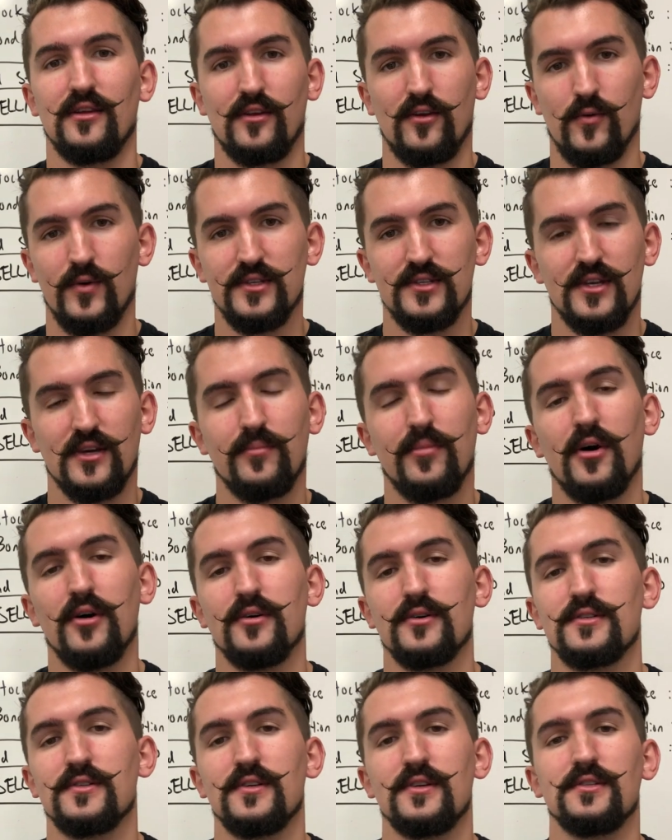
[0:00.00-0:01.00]
linguistic
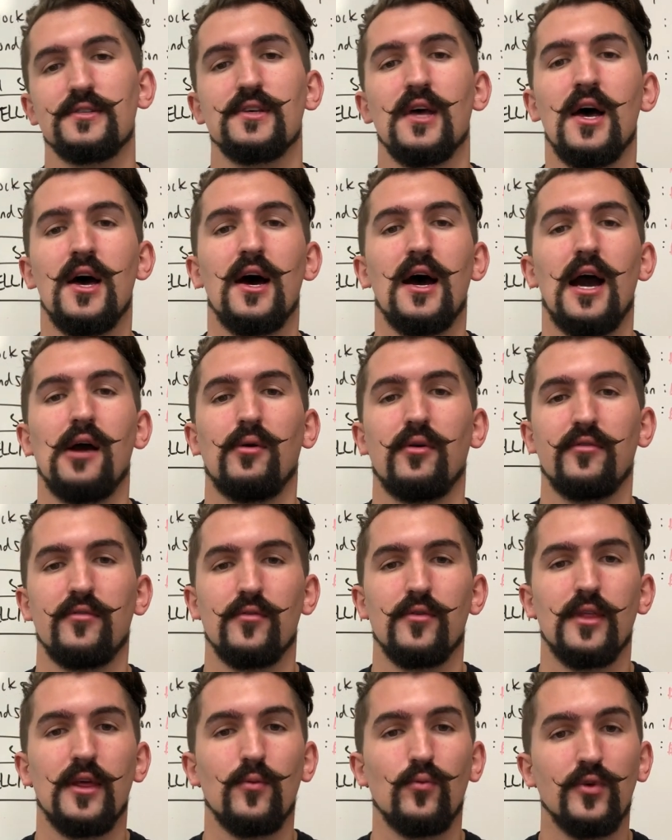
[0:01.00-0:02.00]
policies.
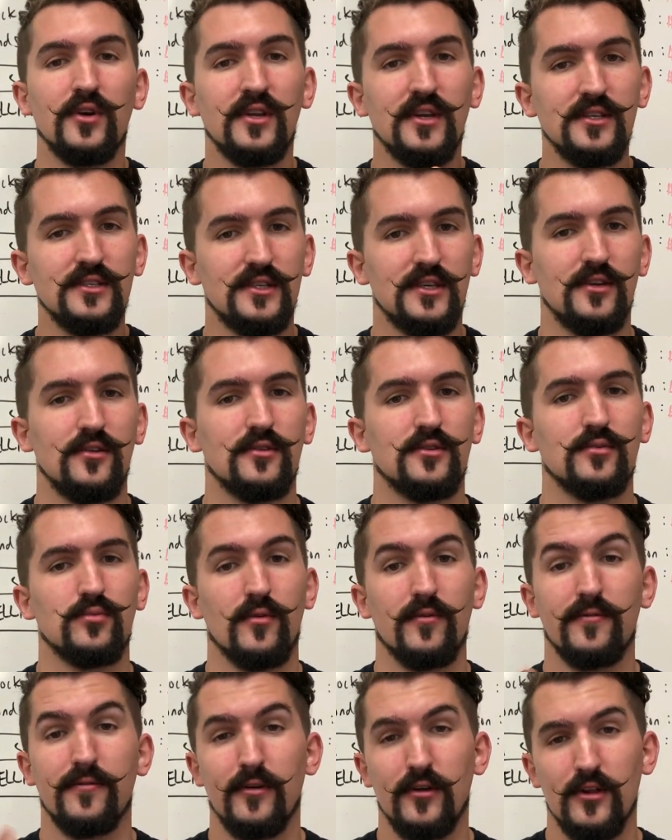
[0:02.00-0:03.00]
However, they would continue to
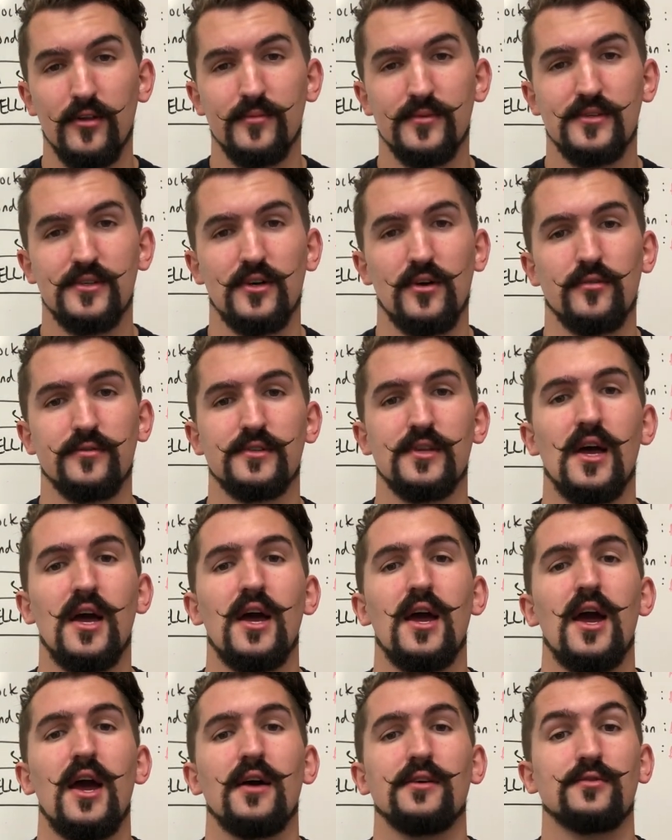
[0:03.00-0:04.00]
refer to themselves
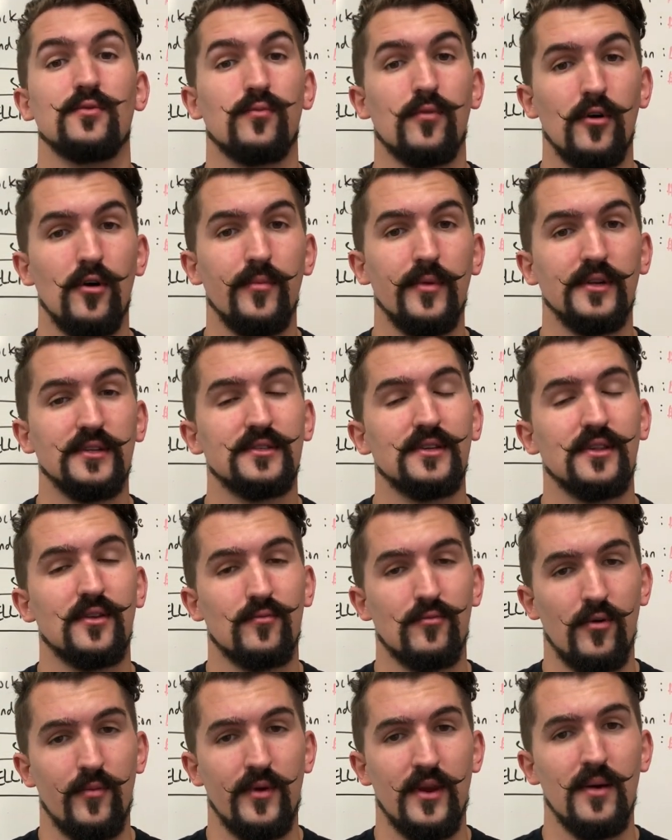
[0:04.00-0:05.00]
as Romans and
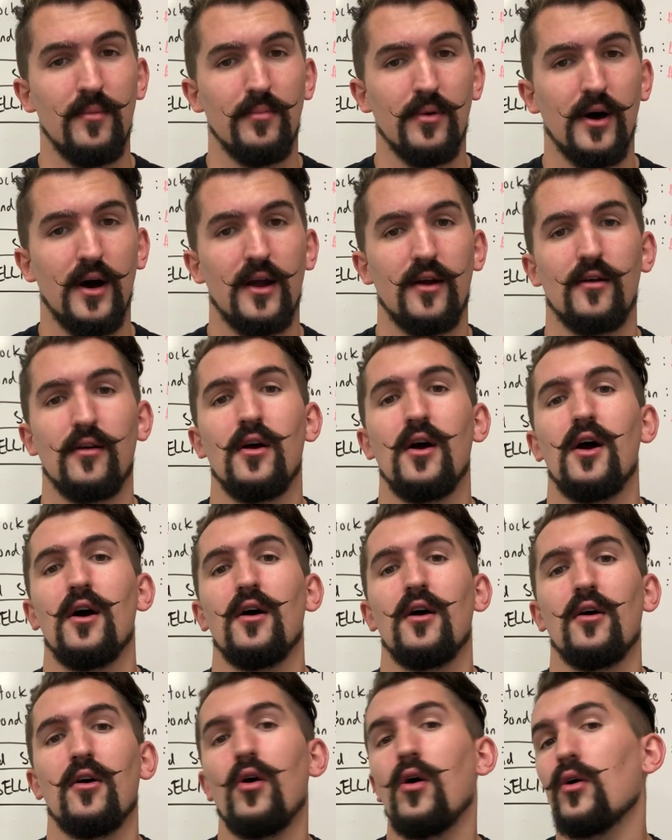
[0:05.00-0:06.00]
the Roman Empire
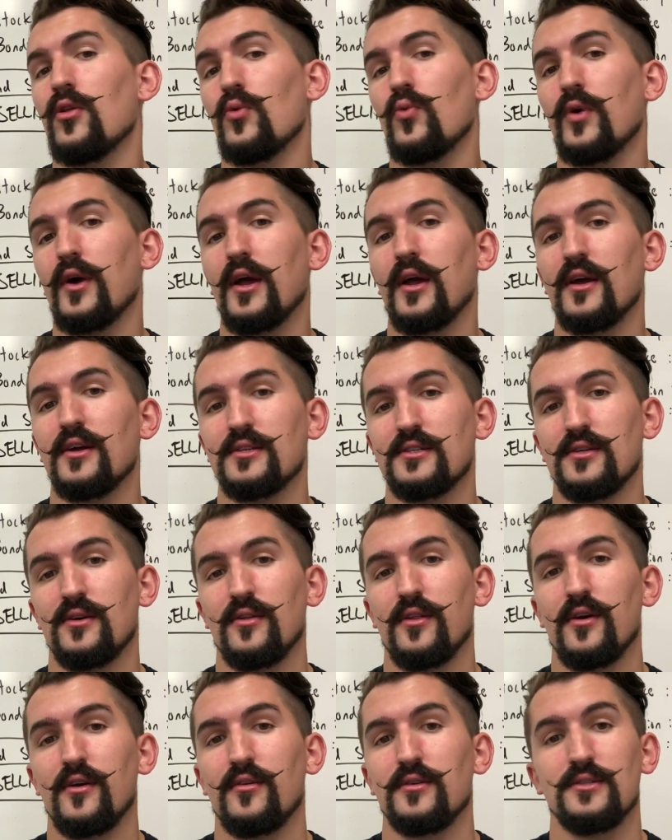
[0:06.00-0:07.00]
all the way
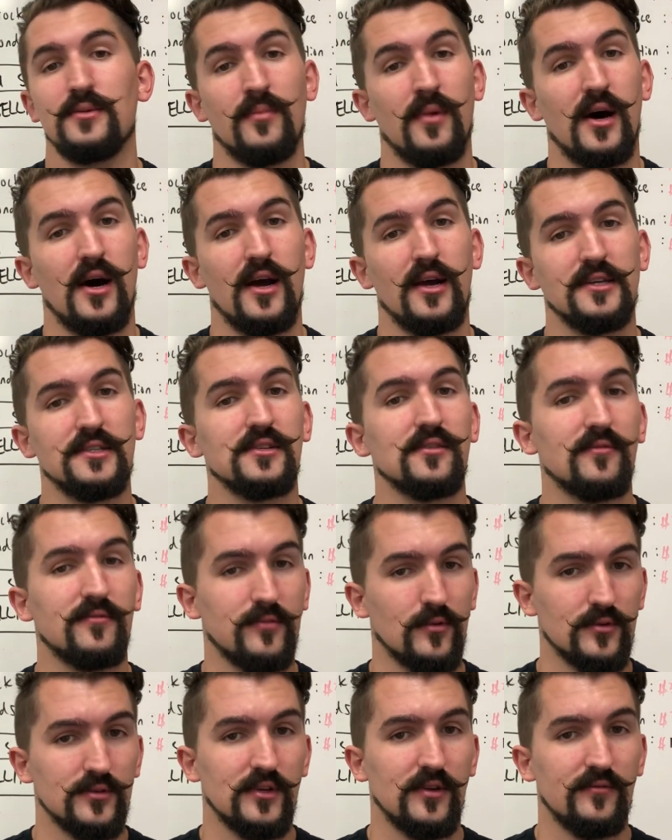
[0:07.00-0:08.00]
until their demise in
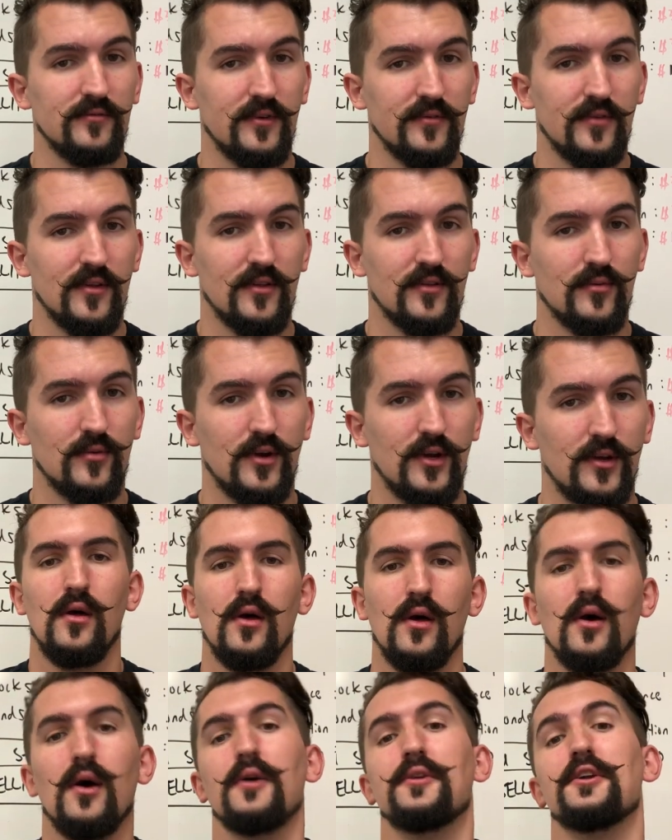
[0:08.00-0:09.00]
1453.
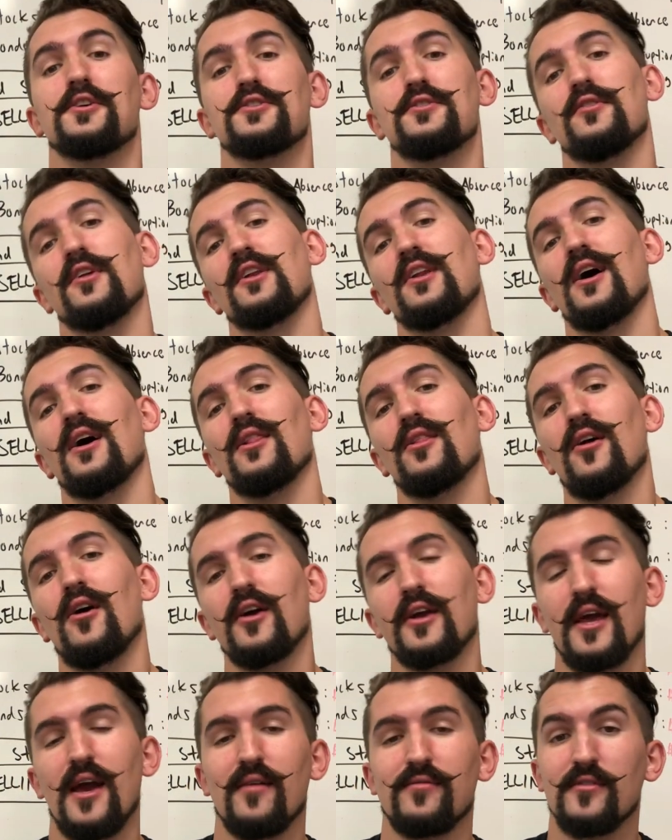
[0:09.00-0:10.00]
Additionally, not
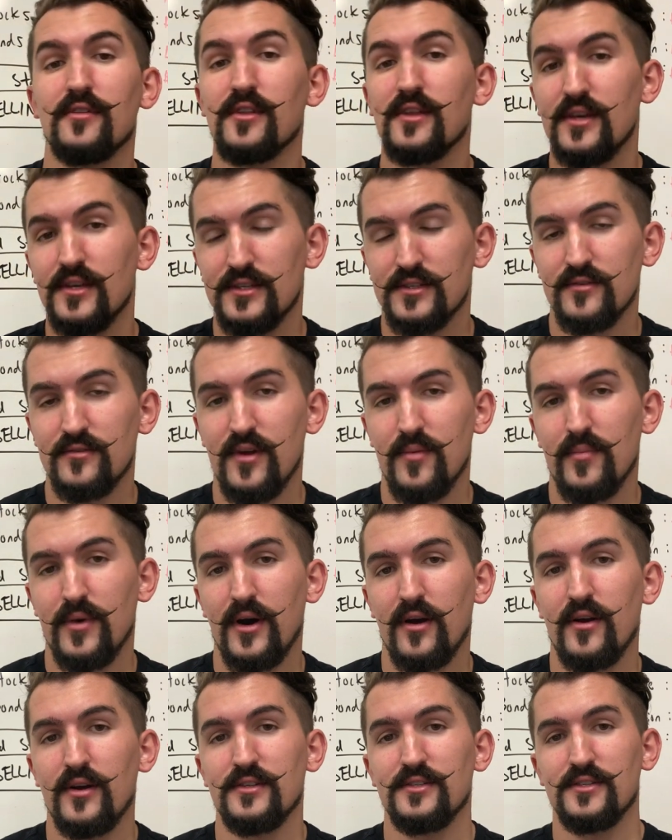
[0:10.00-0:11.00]
long after the Eastern
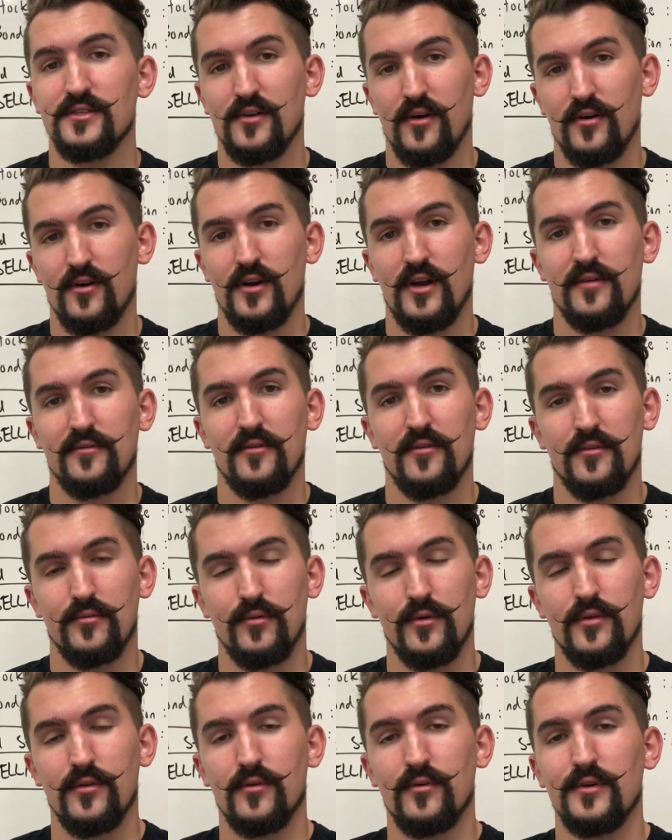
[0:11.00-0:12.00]
Empire had started after
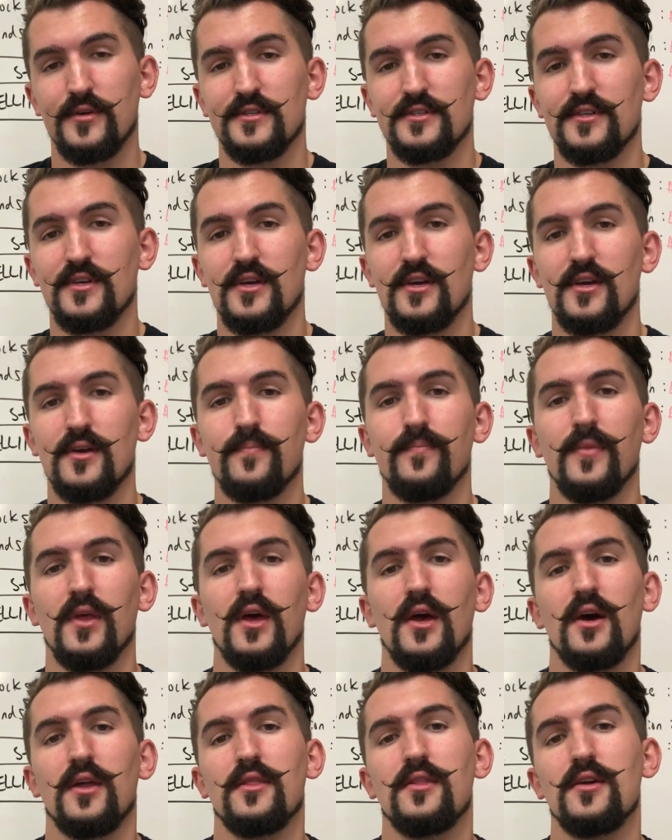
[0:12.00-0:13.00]
330 CE,
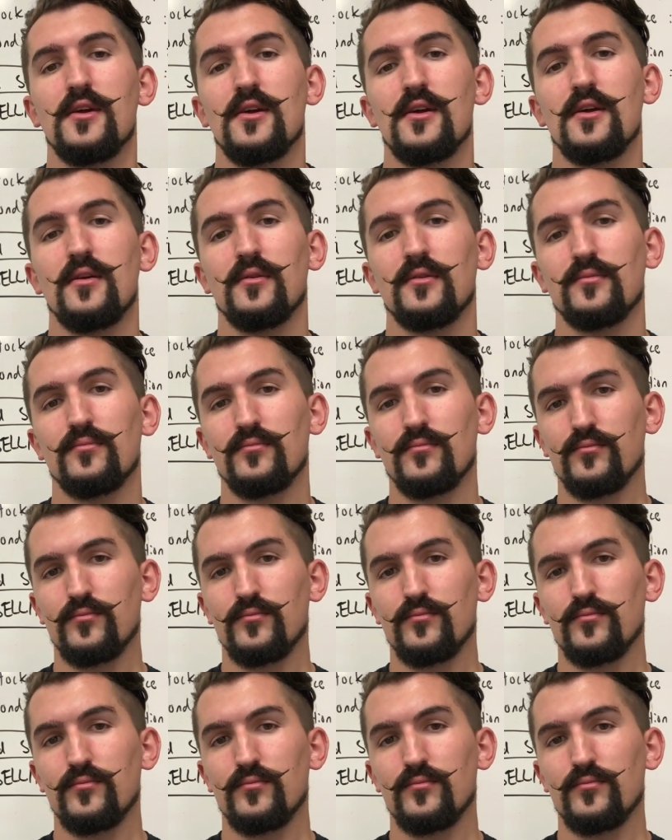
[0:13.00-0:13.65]
the